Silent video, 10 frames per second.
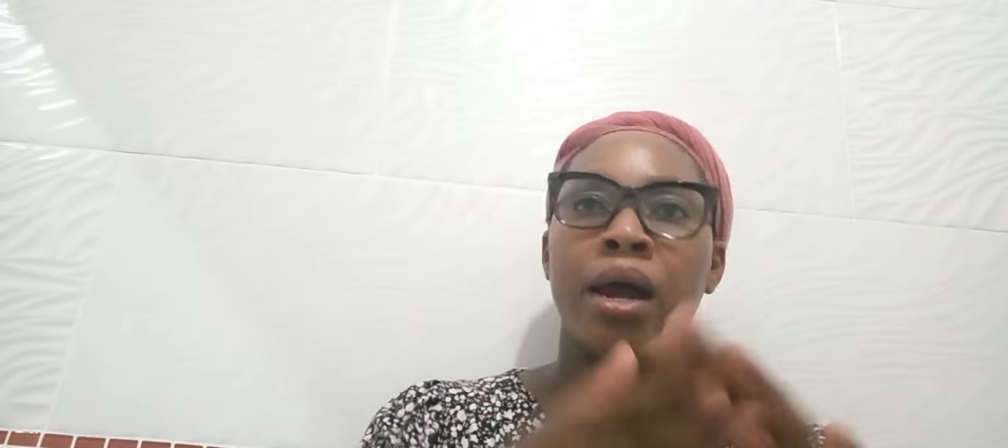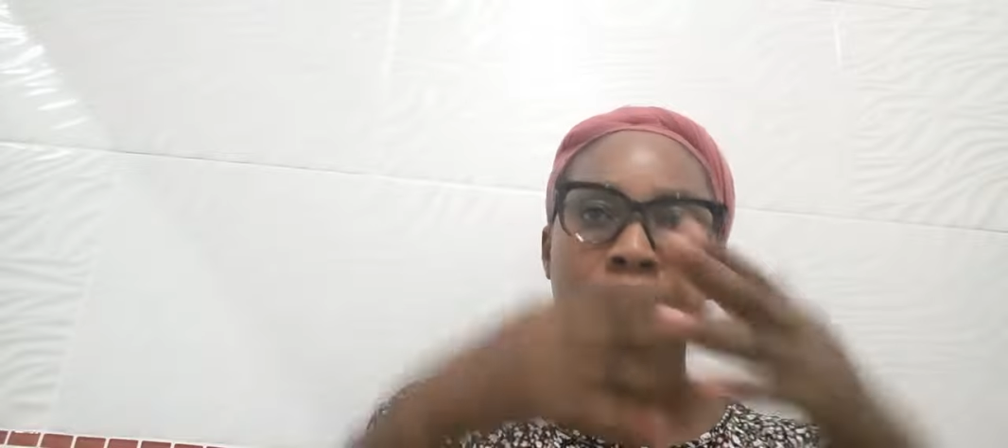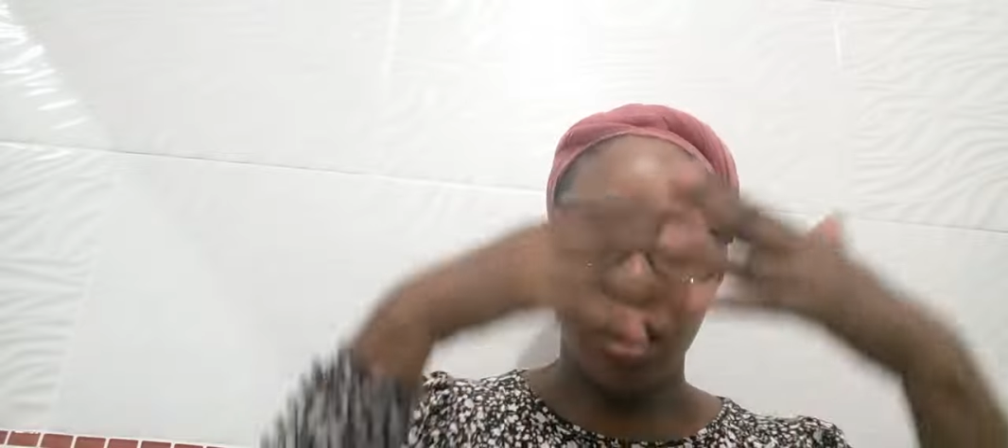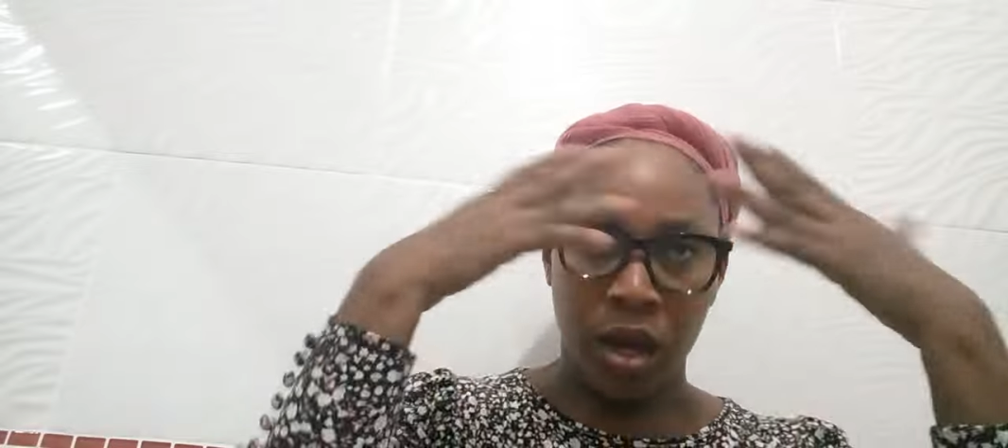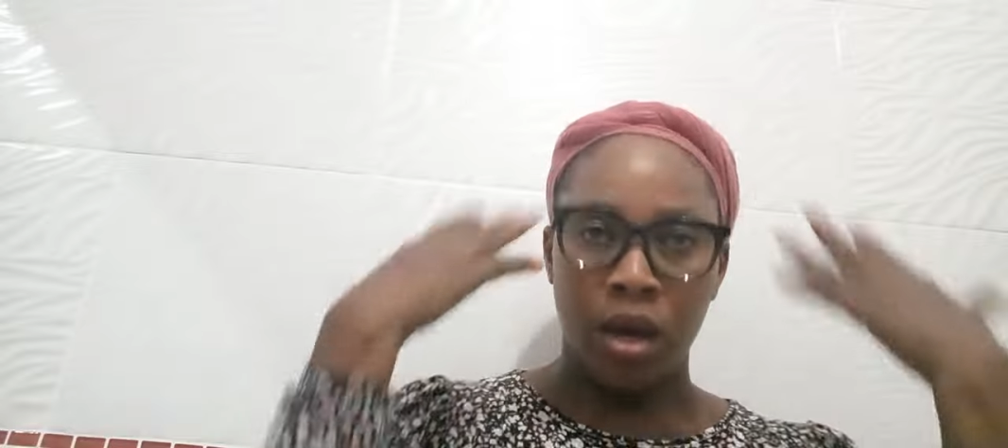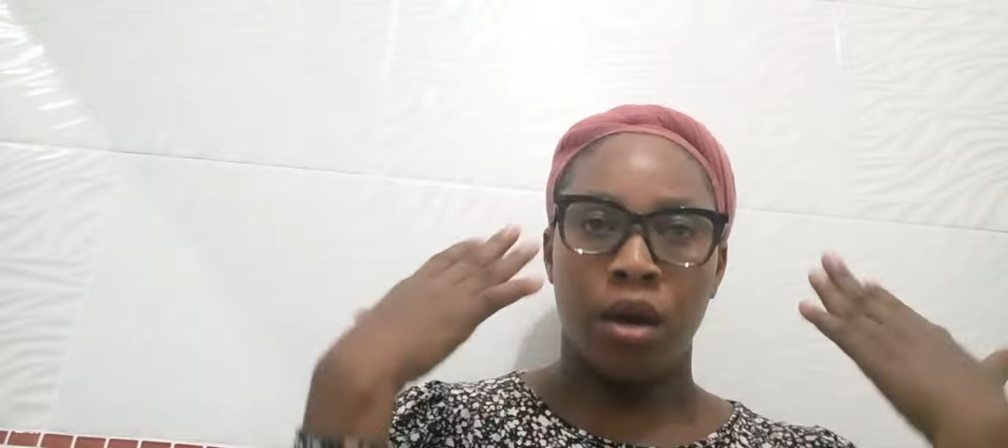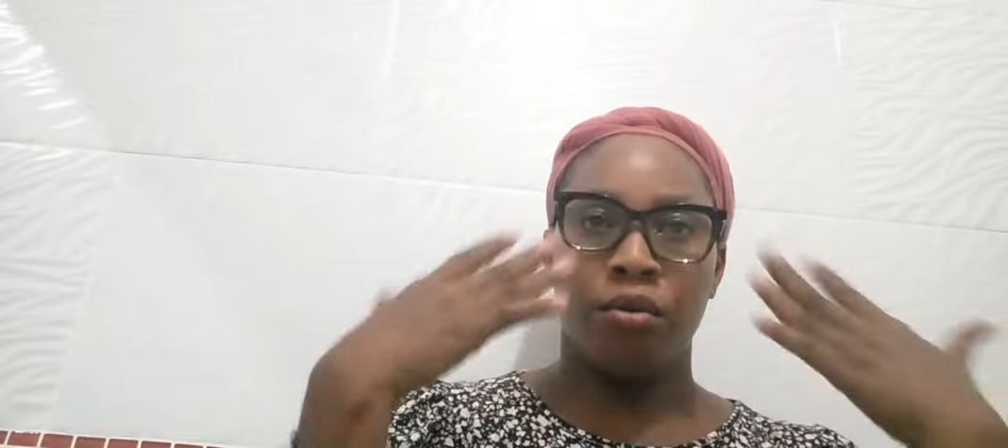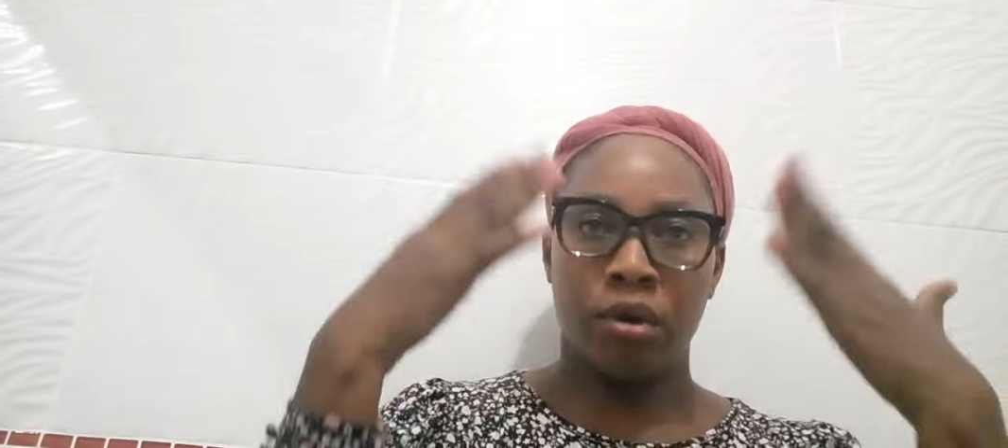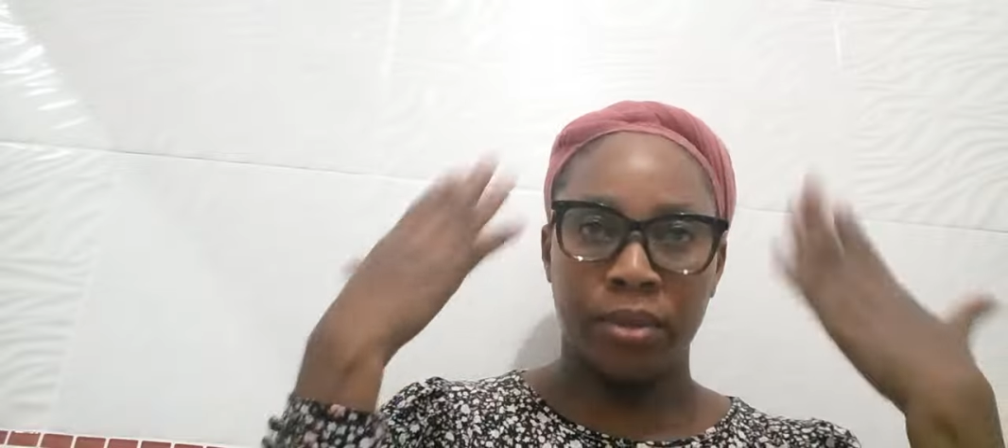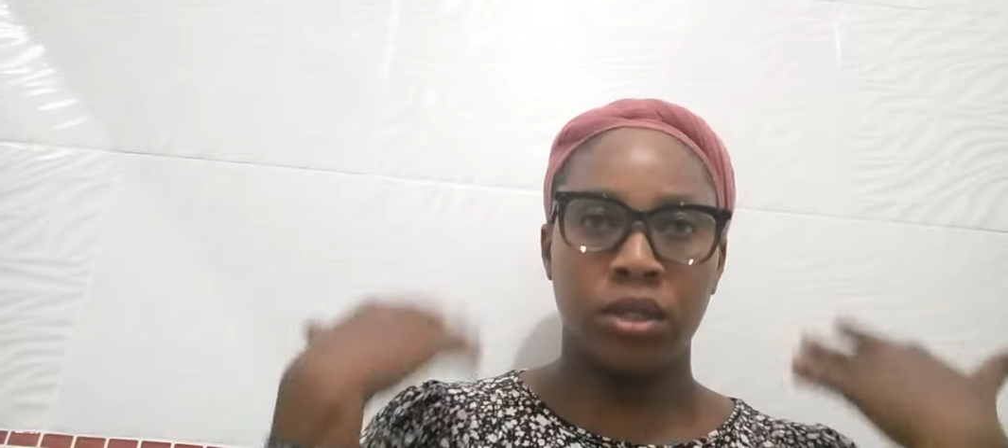hand,
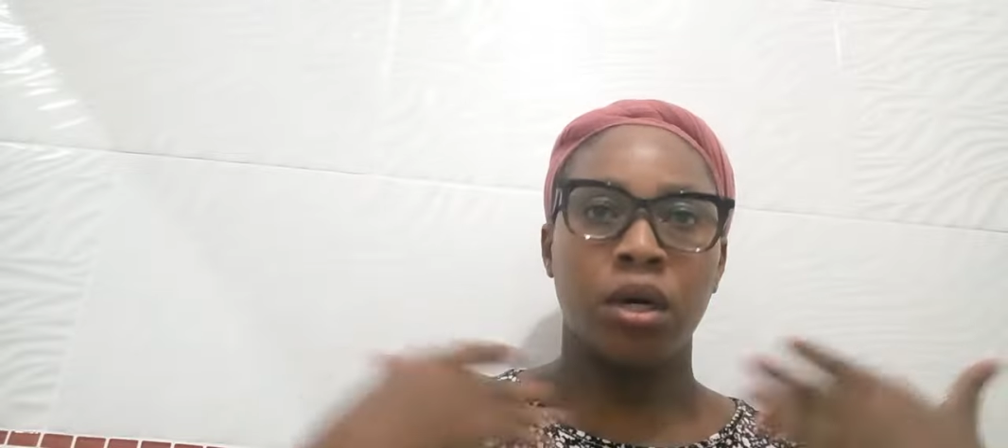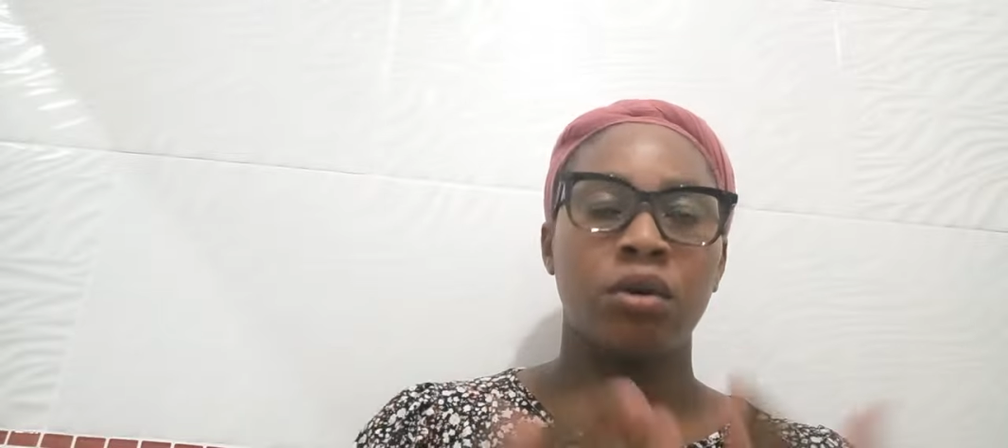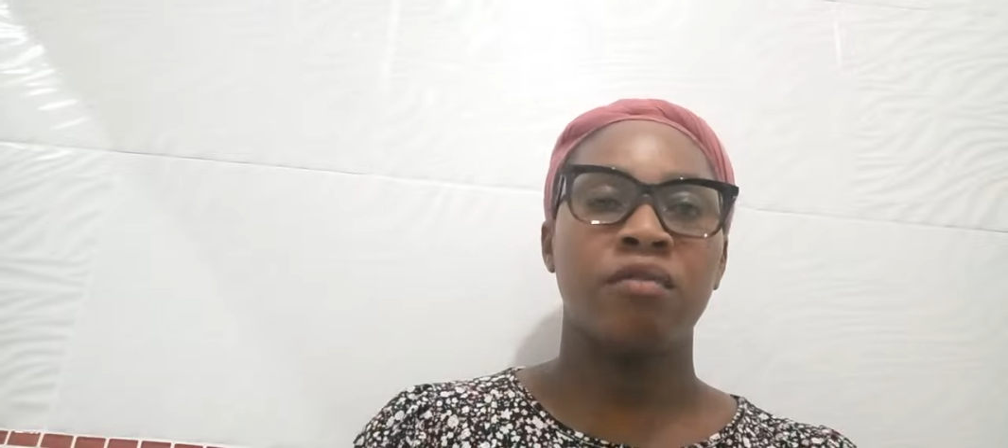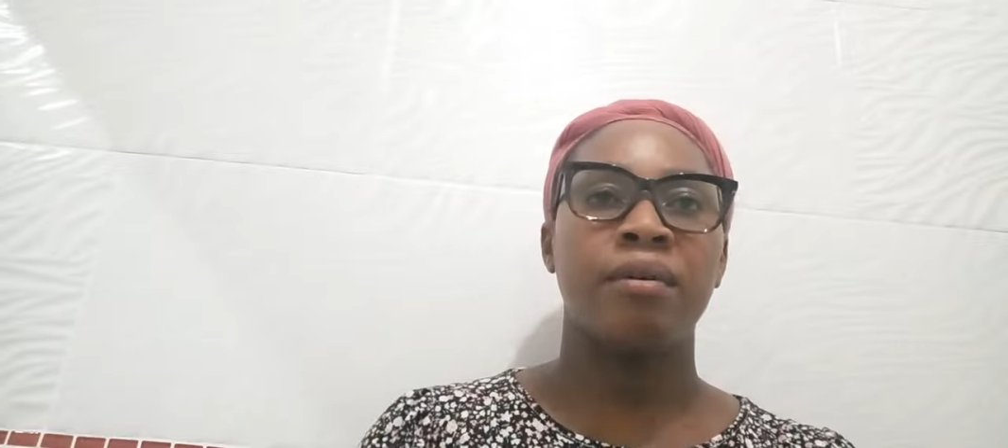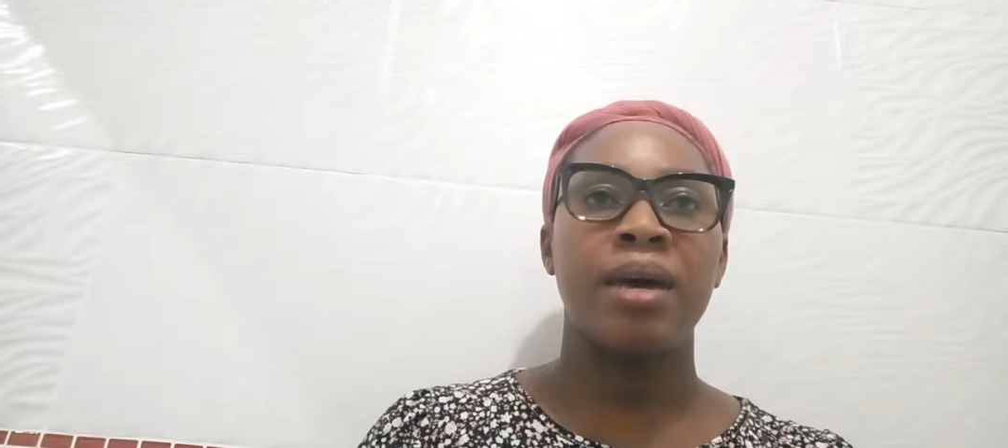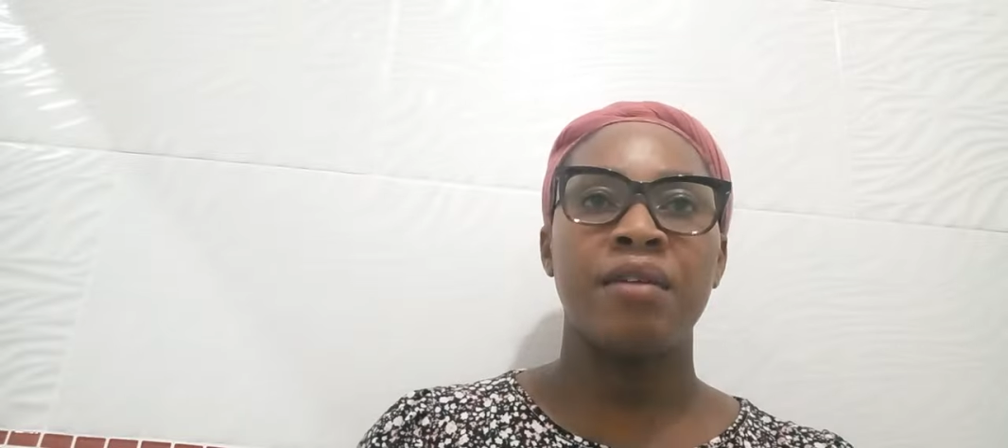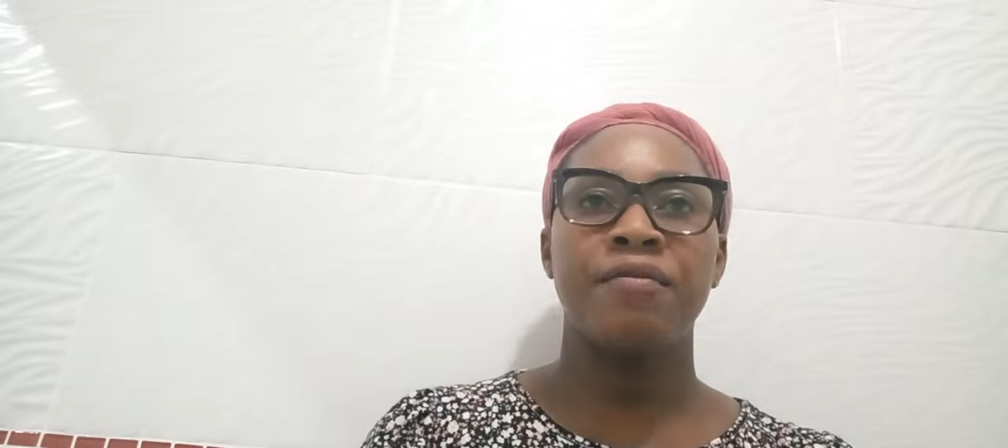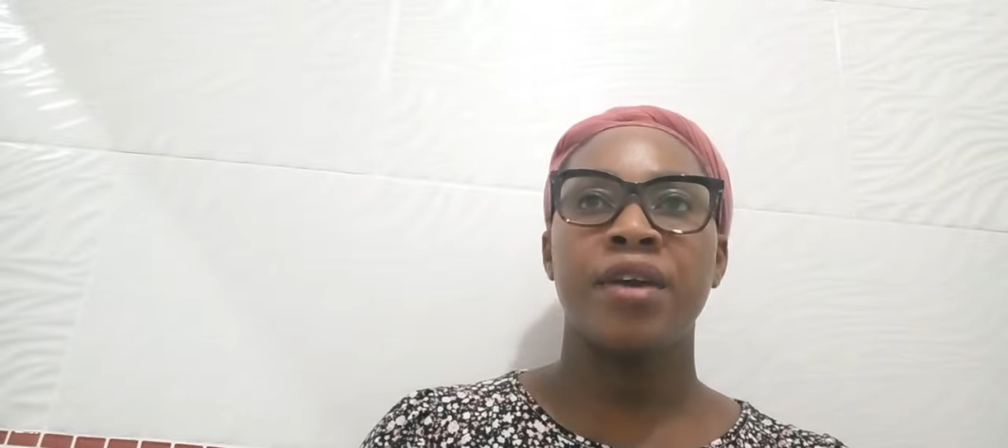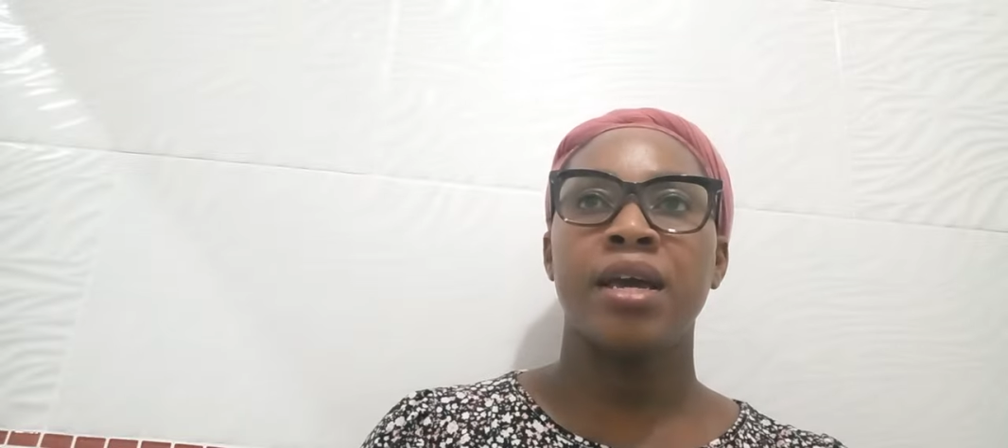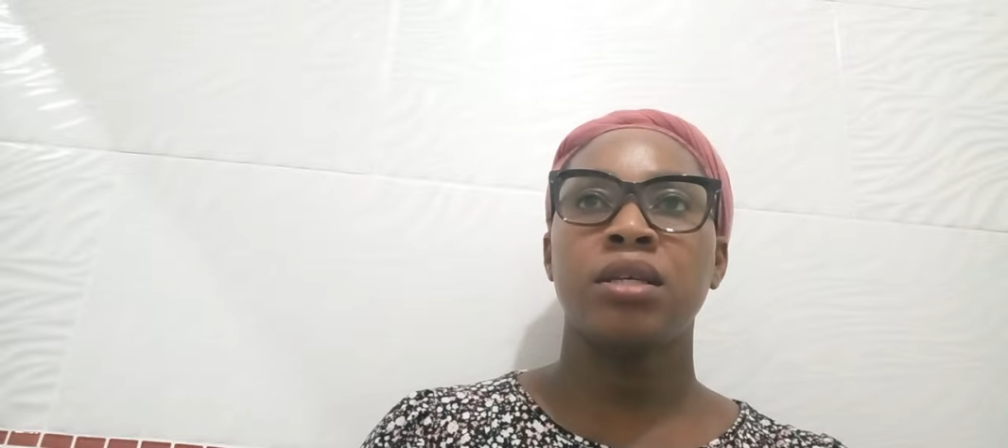rub it all over my
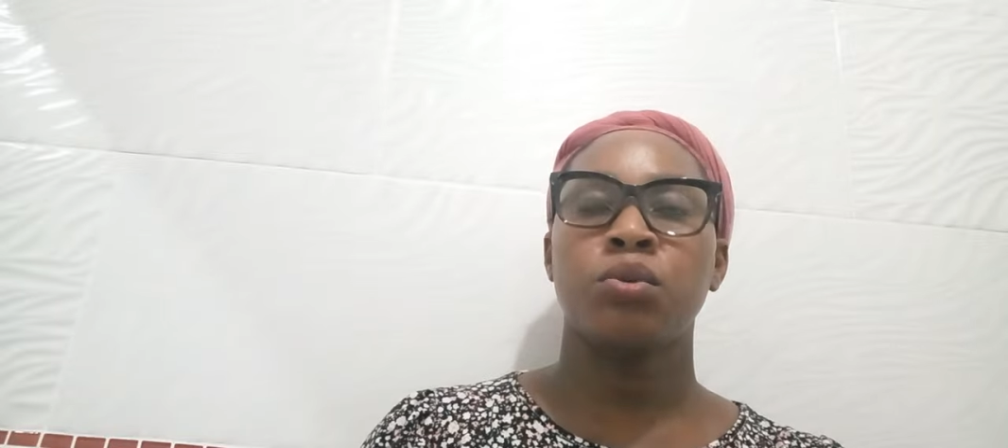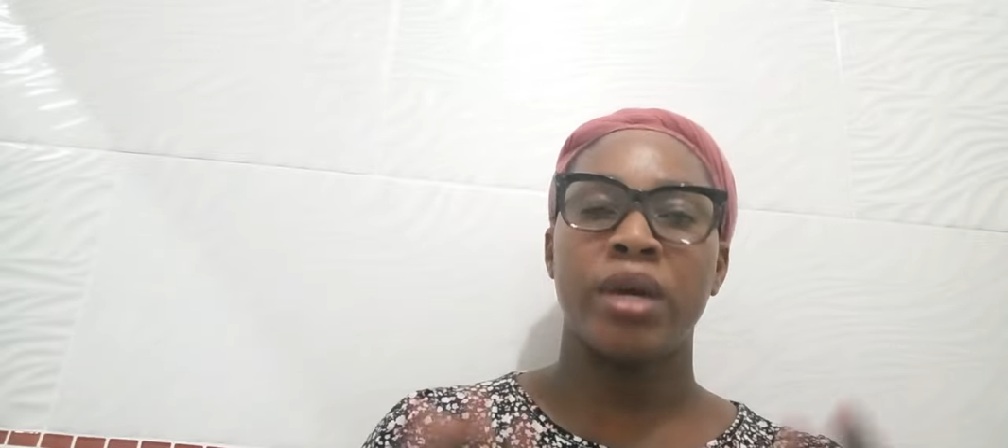face.